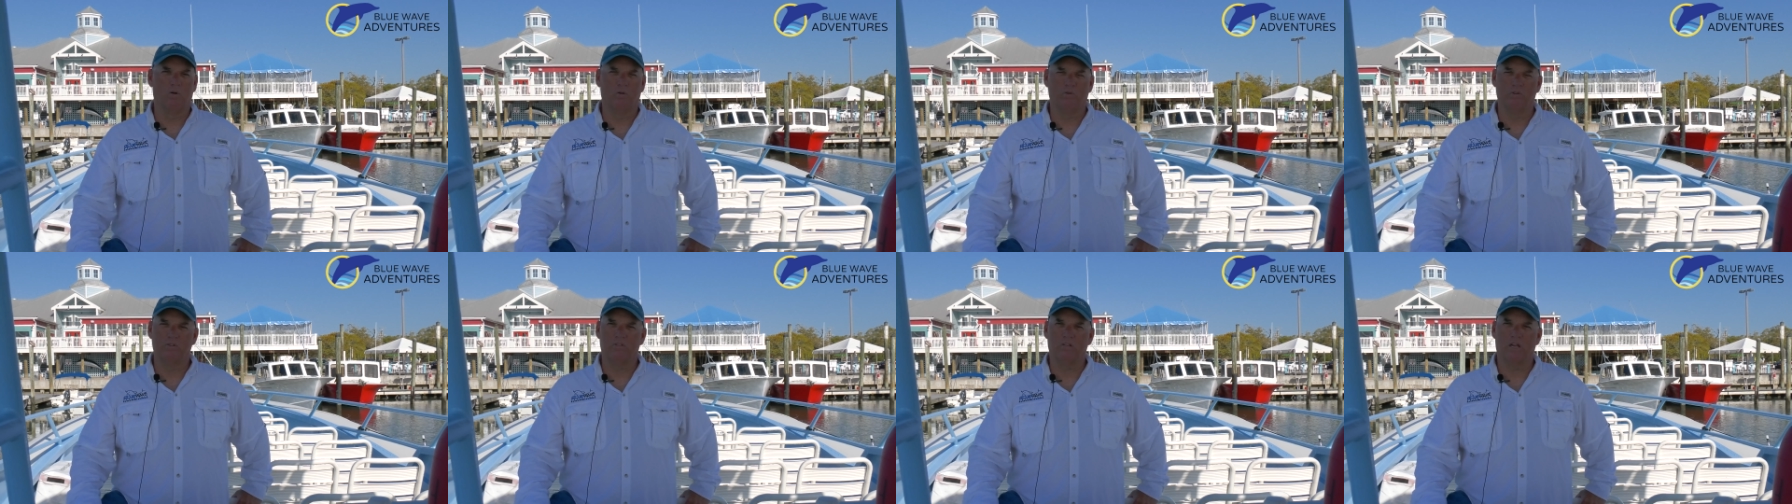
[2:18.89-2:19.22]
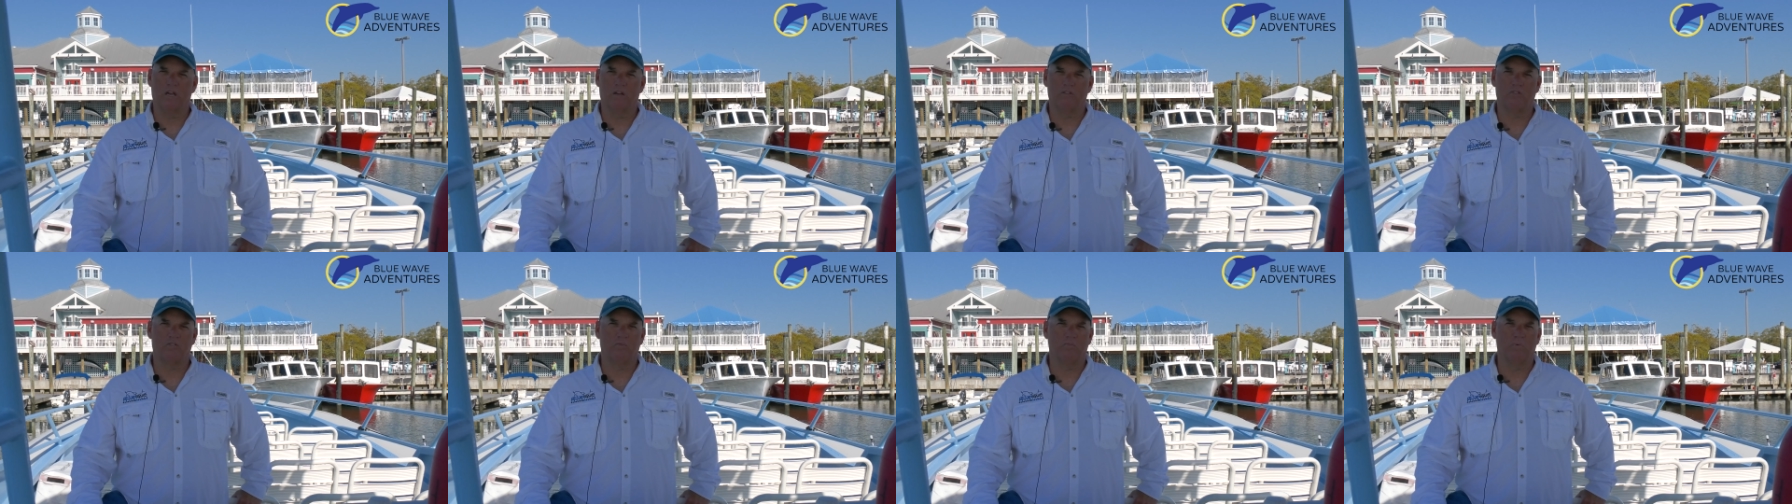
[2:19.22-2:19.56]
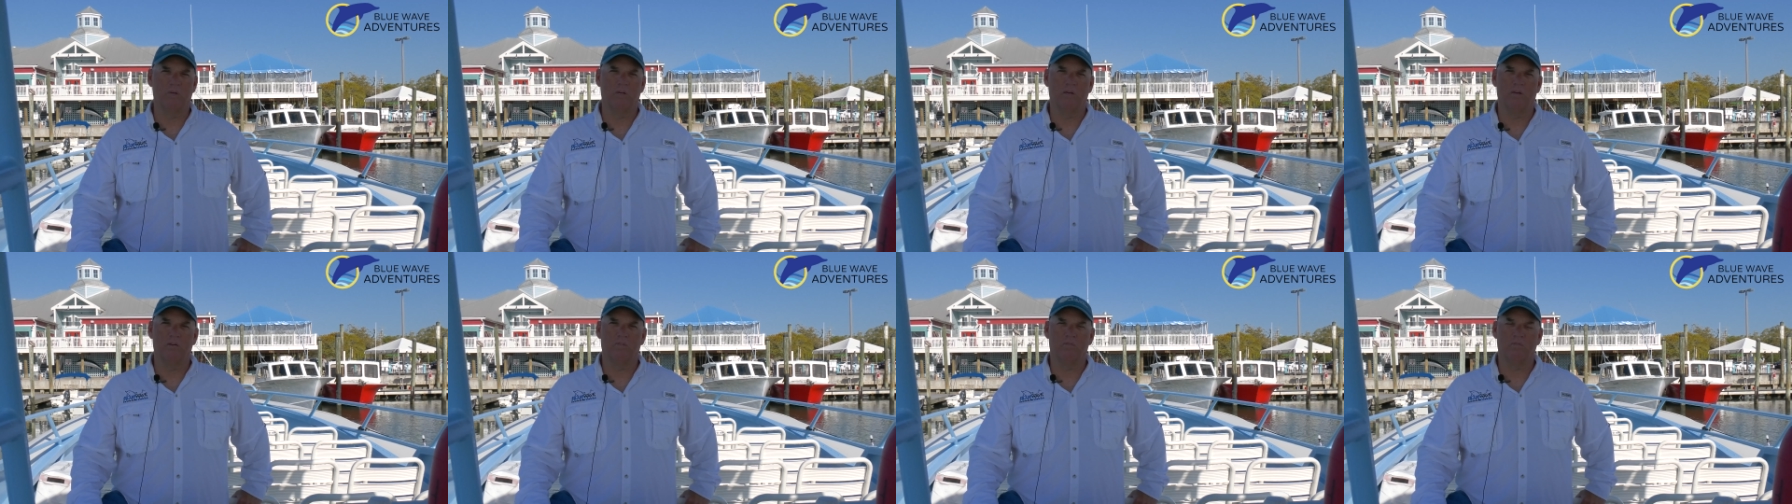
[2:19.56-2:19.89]
oldest
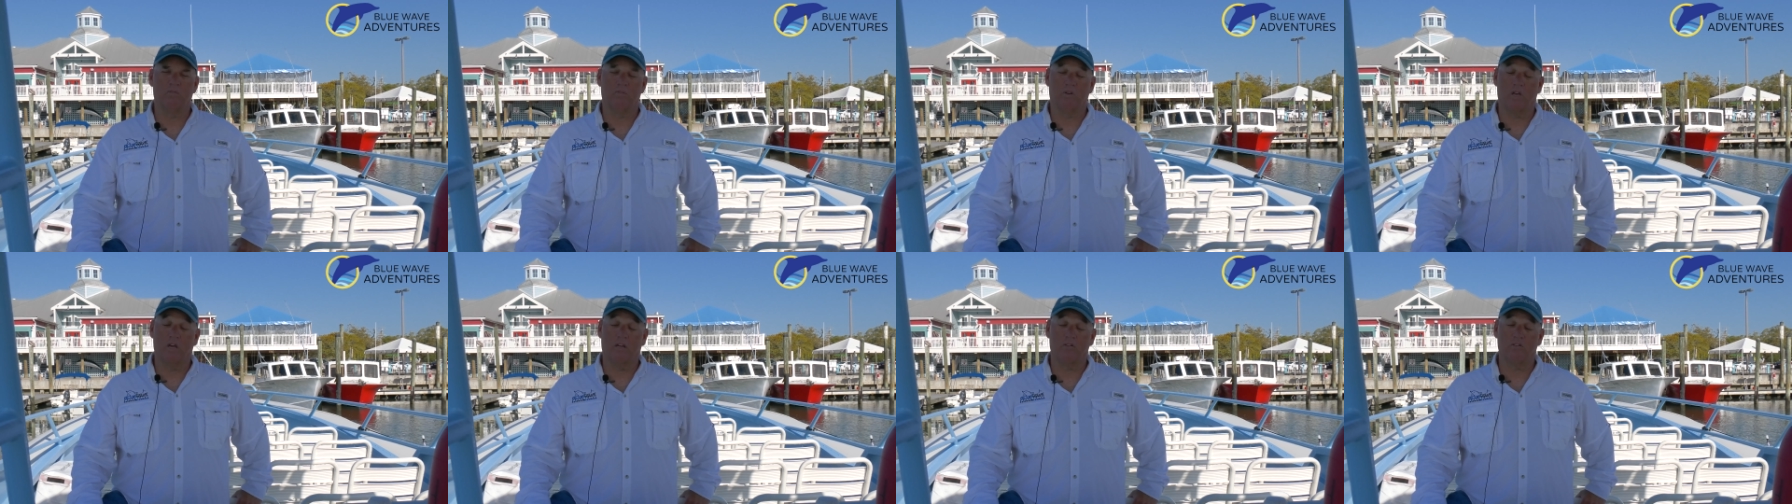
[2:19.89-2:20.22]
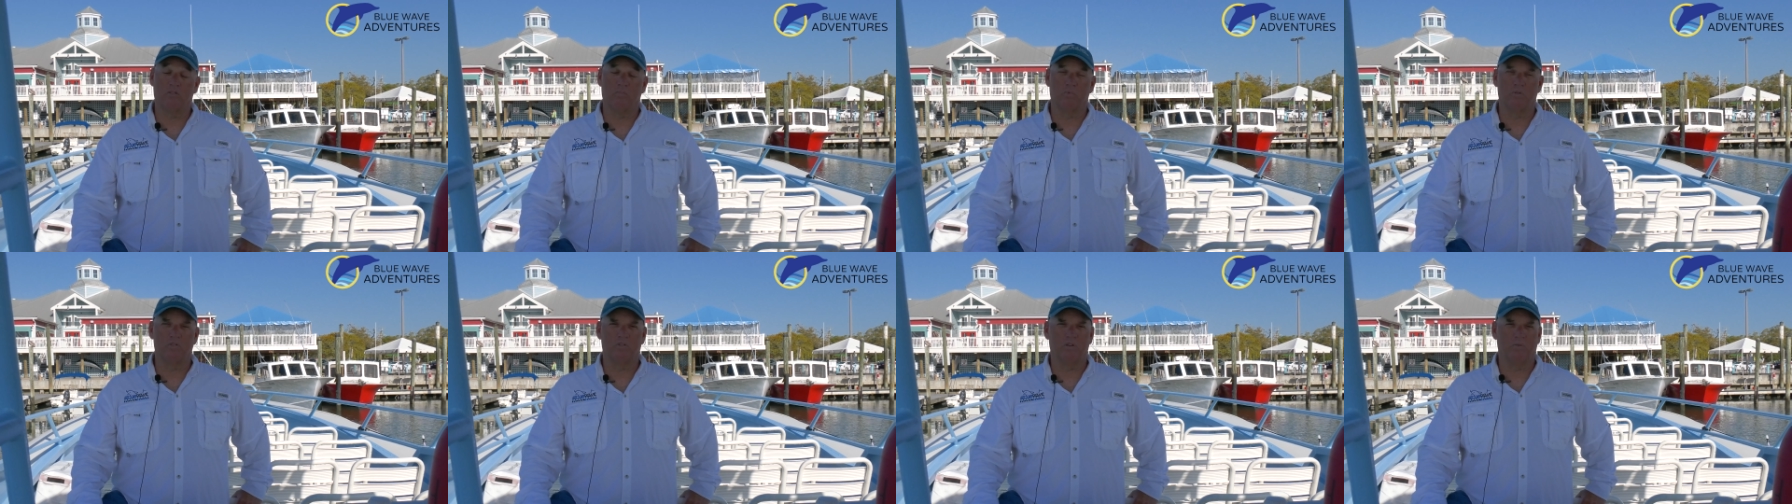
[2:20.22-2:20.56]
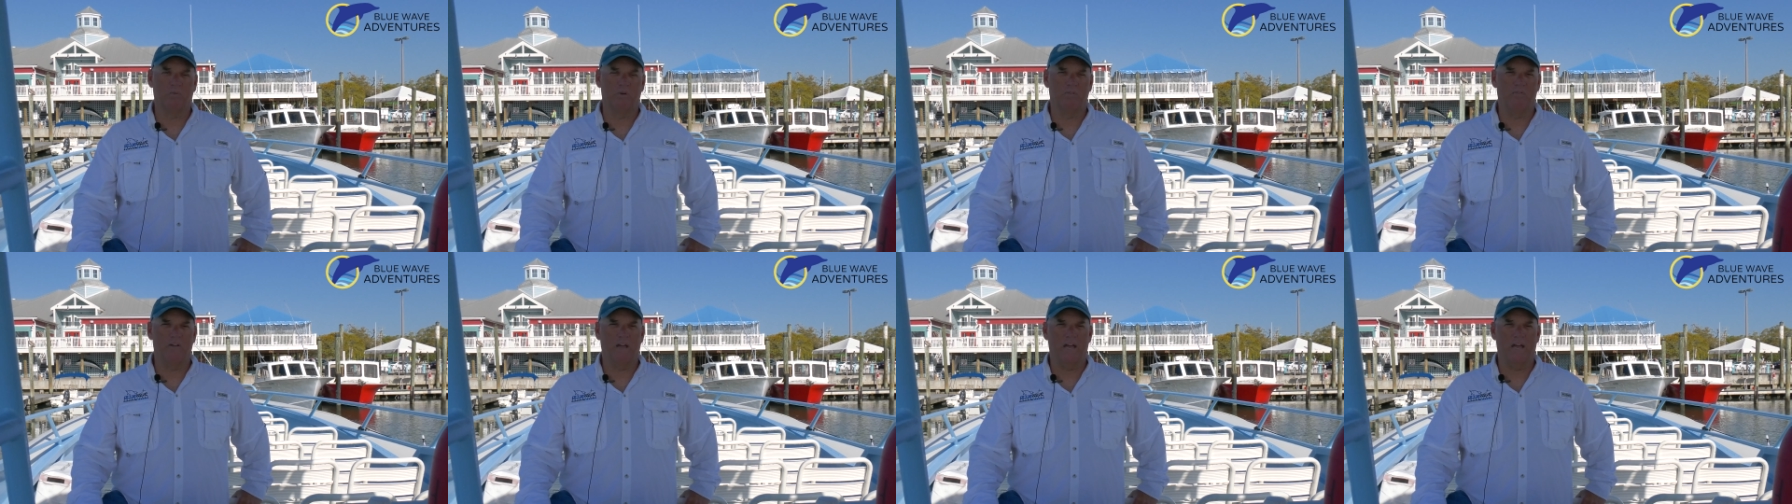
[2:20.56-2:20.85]
customers that we've